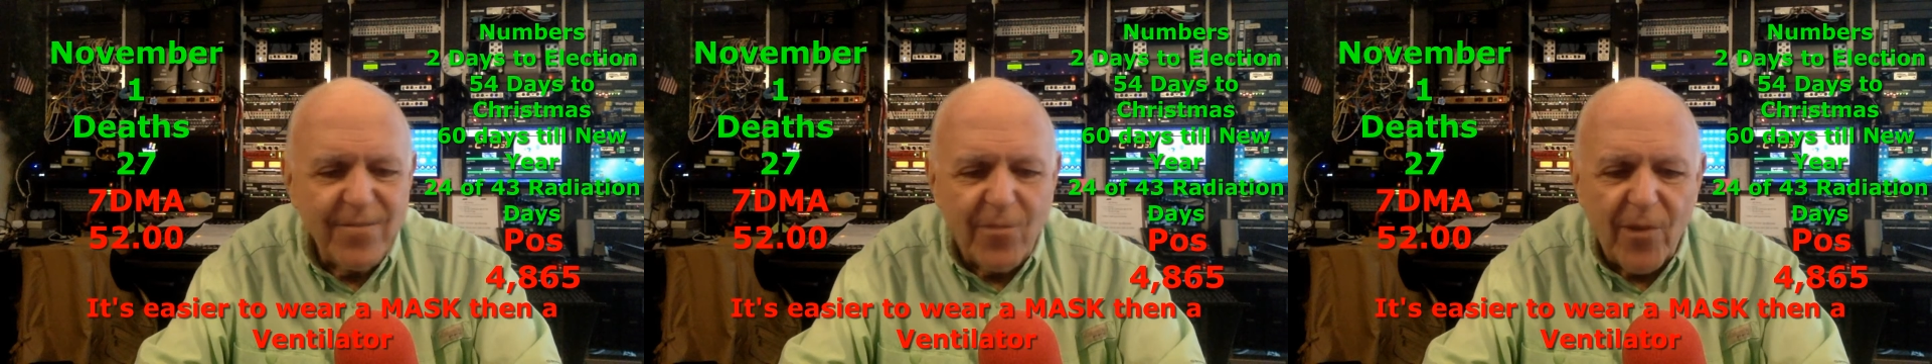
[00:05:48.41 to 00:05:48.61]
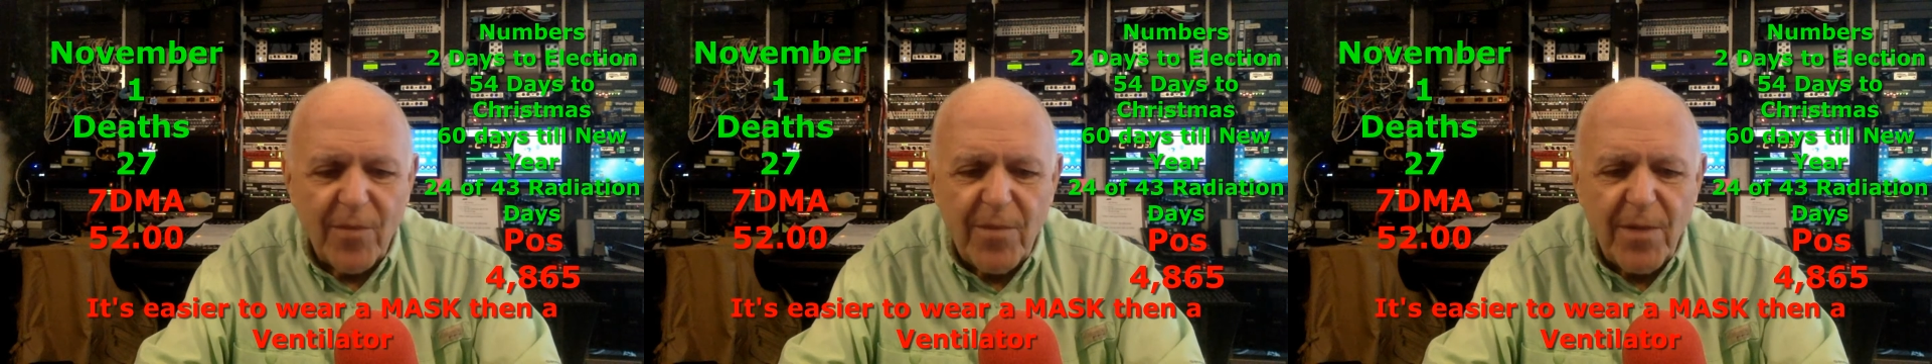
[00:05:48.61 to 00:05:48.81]

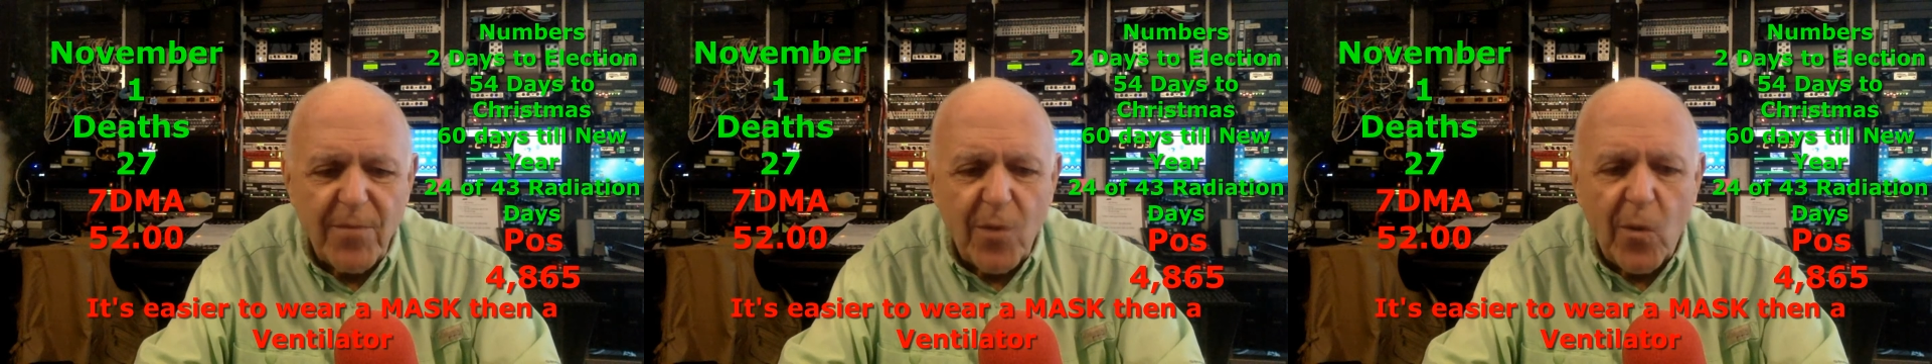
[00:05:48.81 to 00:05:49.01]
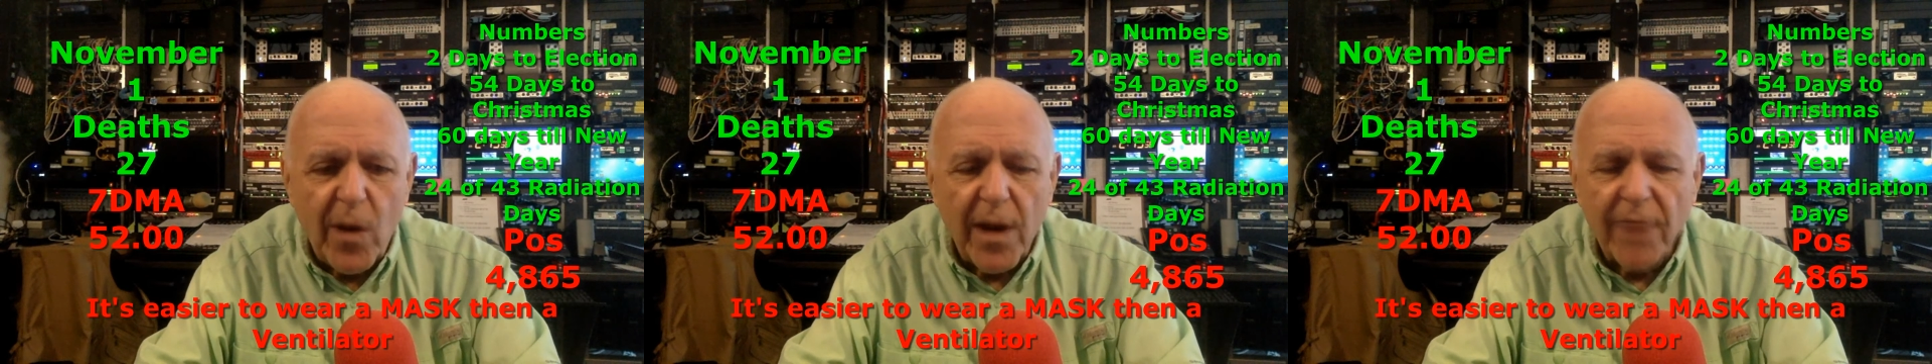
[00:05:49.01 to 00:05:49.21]
Boy,
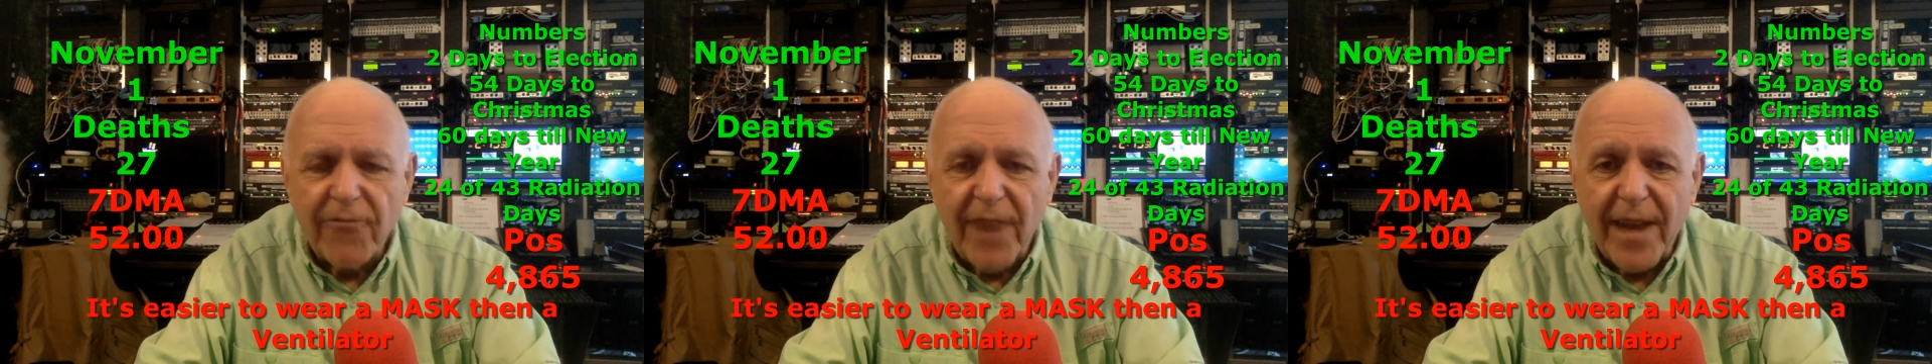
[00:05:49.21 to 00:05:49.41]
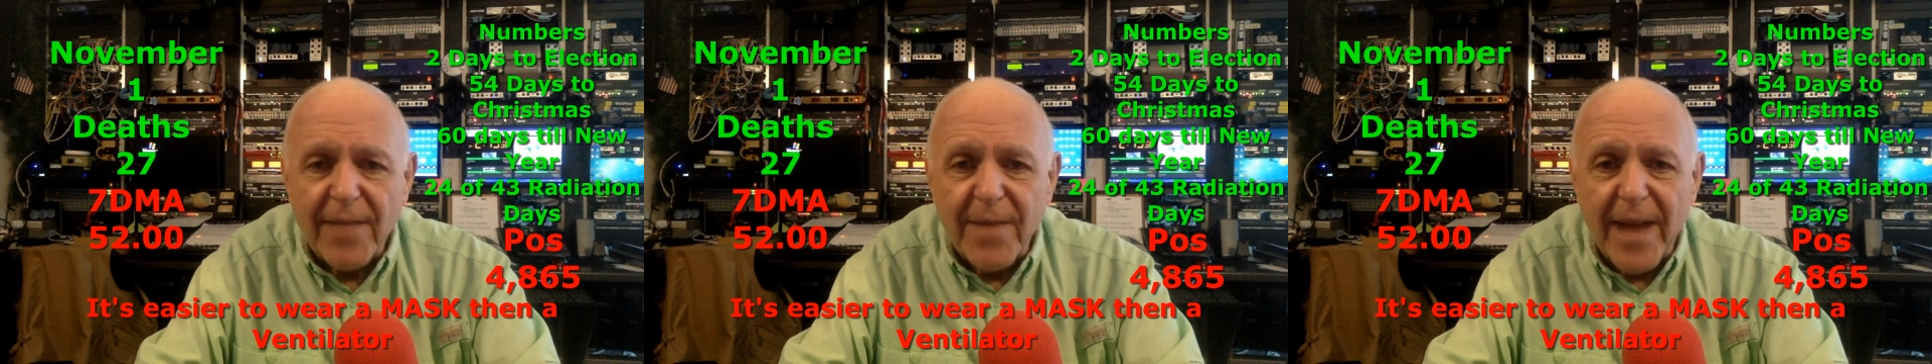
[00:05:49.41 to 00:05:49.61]
people want to
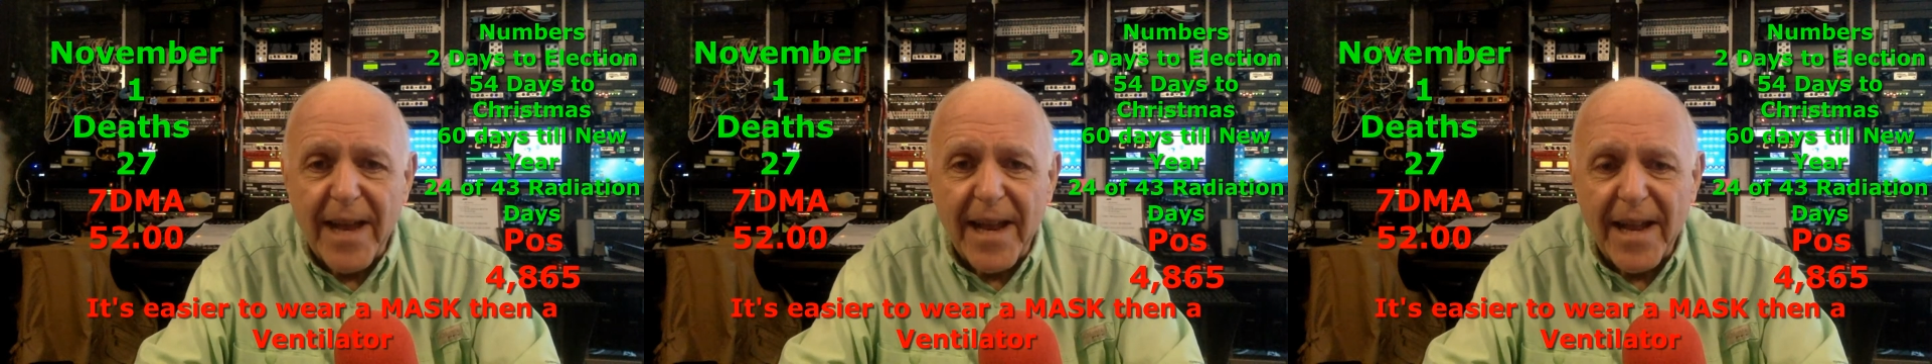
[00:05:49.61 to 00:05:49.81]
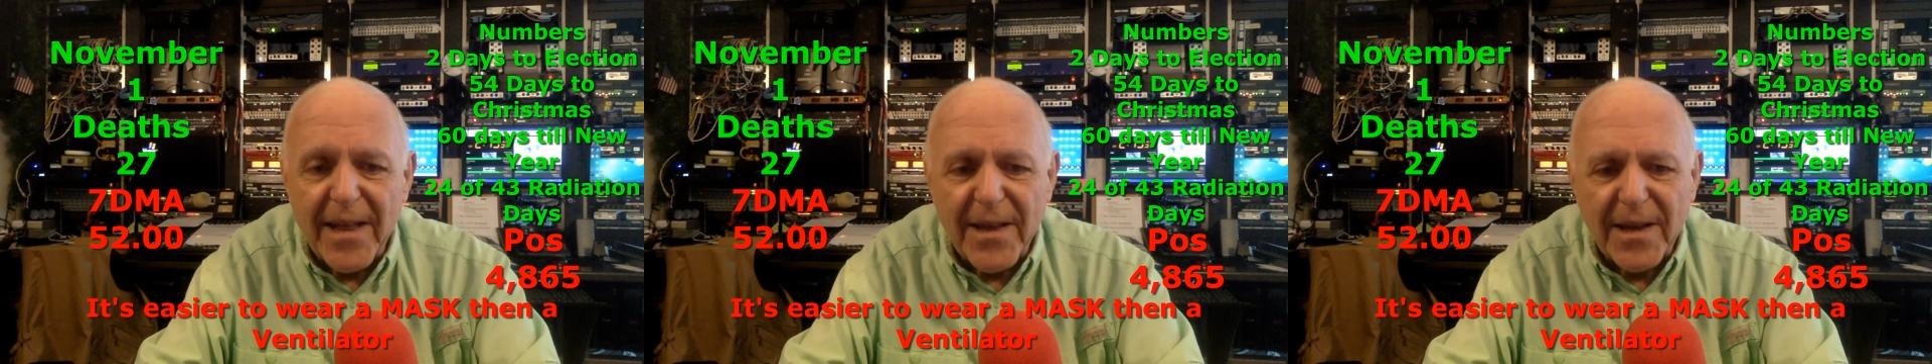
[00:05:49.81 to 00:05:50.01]
fight
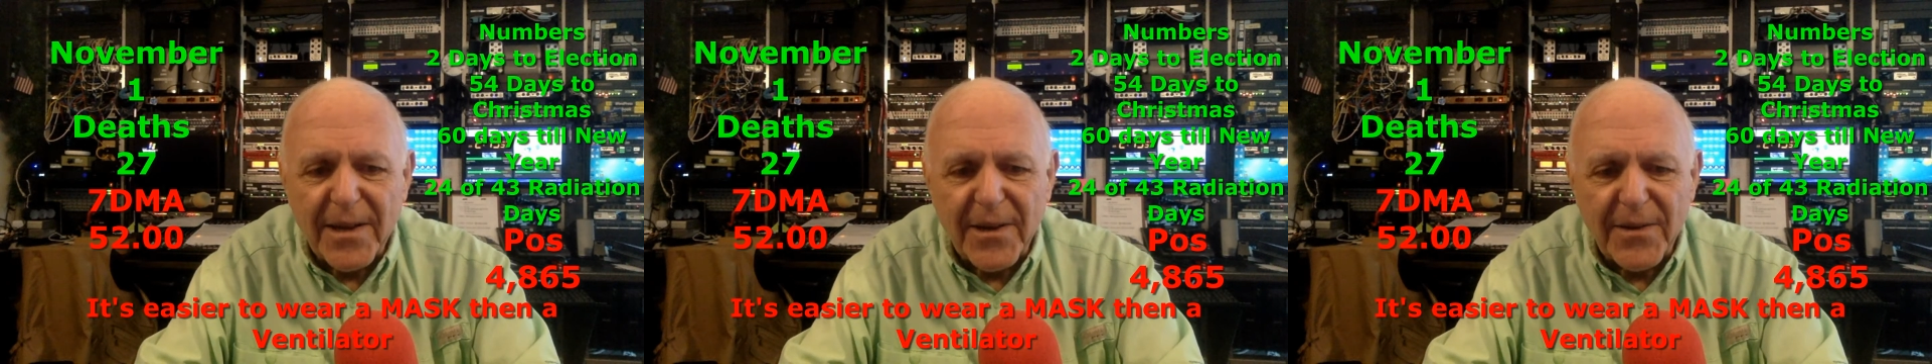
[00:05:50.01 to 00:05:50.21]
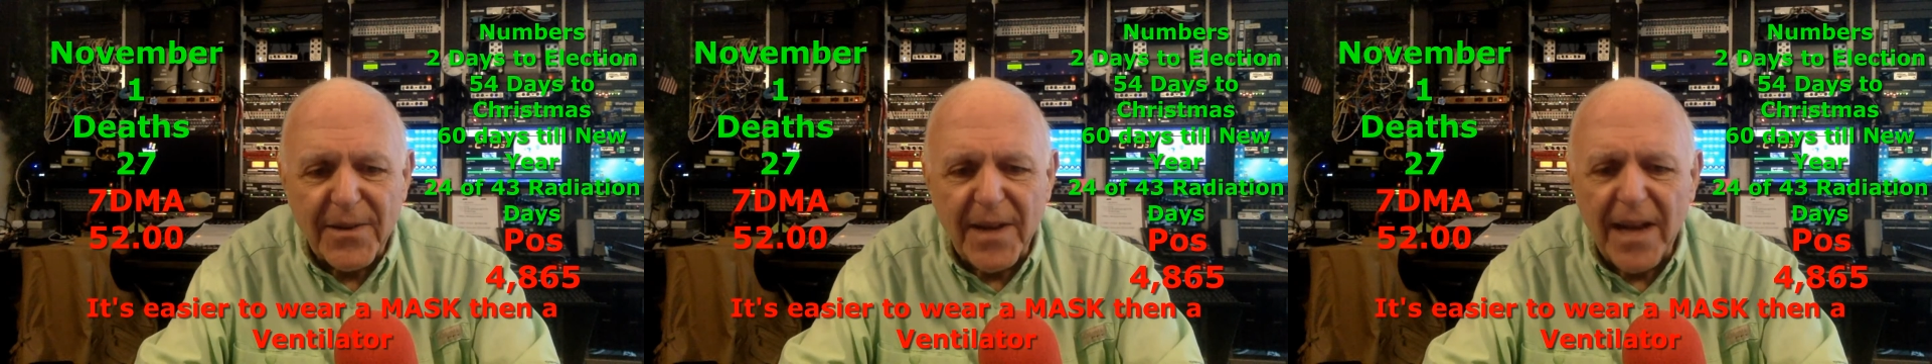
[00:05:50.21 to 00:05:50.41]
about anything,
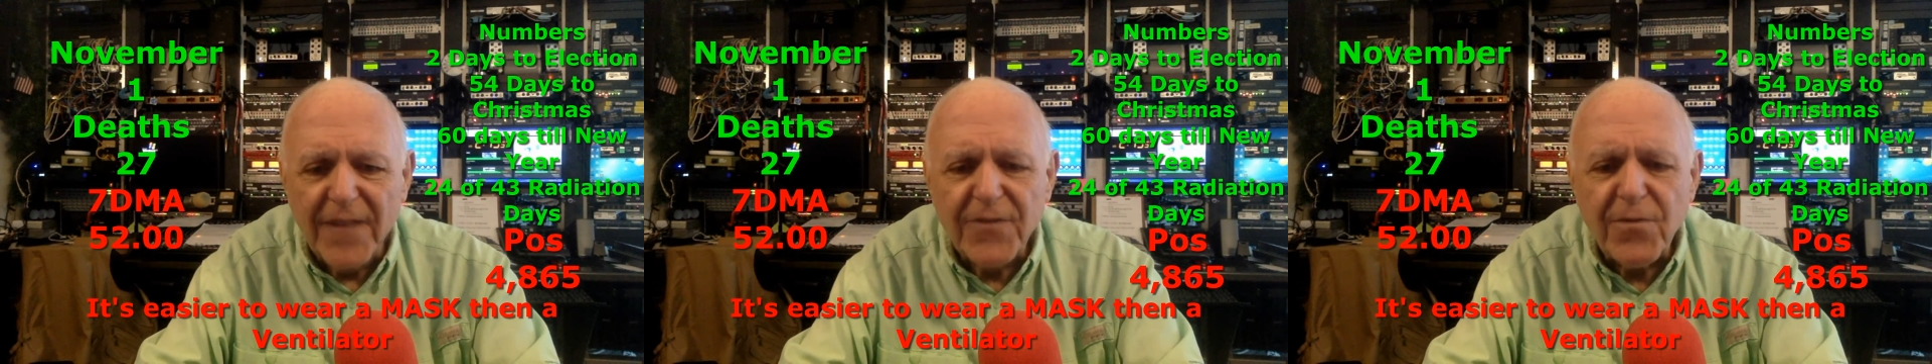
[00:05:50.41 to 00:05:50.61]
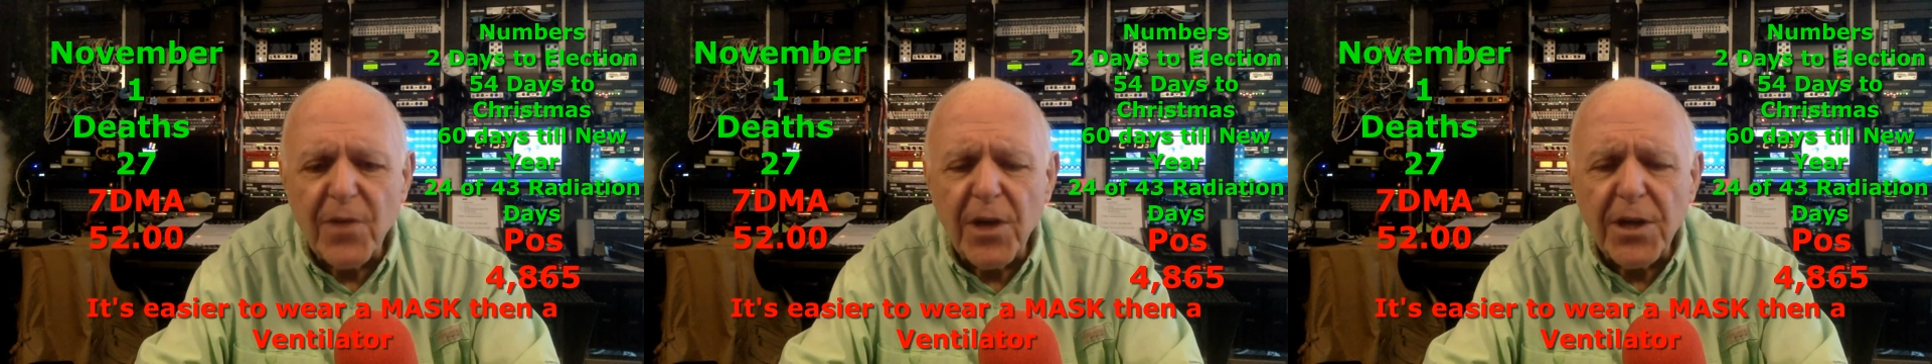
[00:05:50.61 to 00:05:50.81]
don't they?
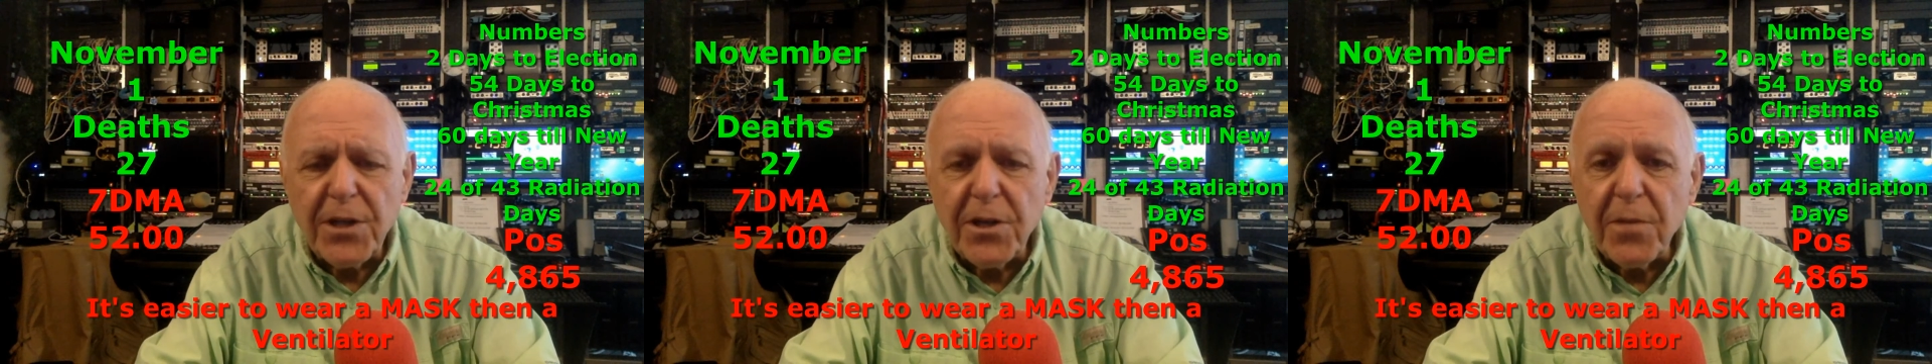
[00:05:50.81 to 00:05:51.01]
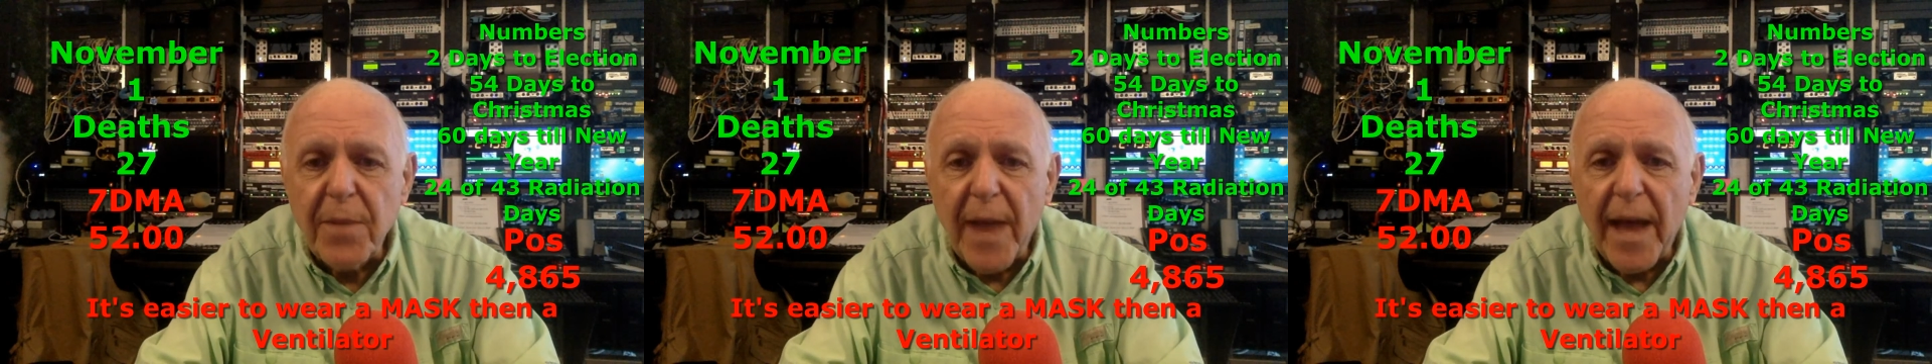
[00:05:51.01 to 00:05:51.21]
That's really
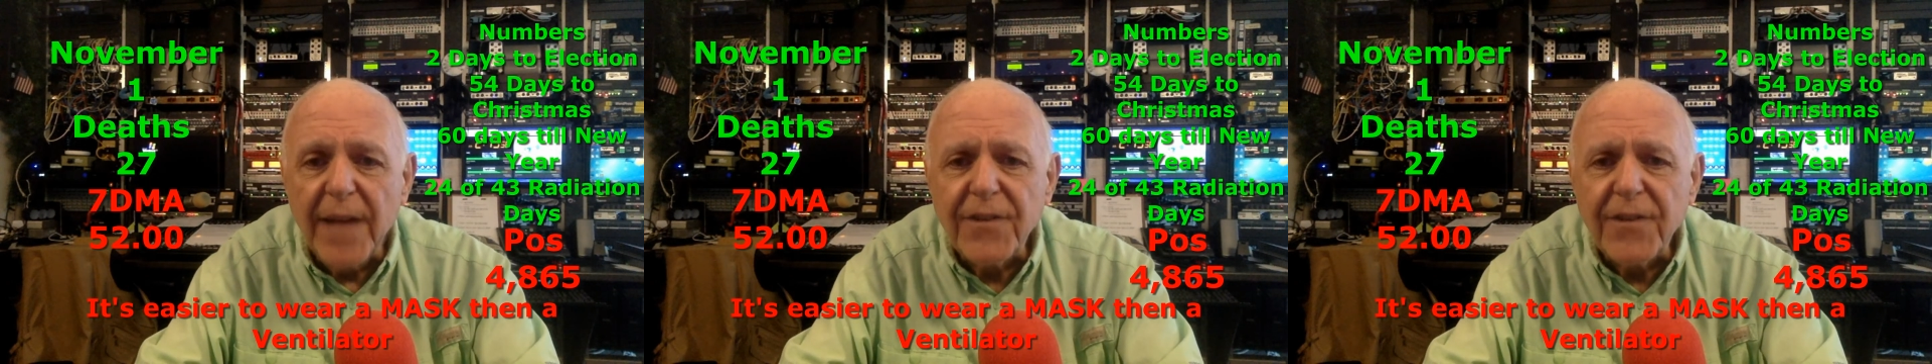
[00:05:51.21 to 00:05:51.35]
too bad.